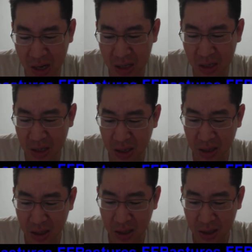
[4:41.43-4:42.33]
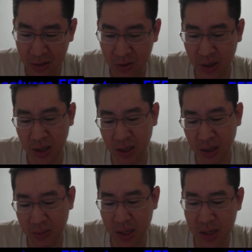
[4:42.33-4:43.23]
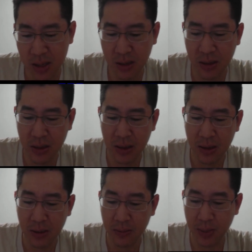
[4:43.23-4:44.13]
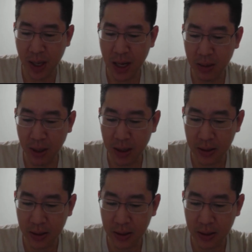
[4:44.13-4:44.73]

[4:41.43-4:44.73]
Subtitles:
Are you kidding me? But anyway,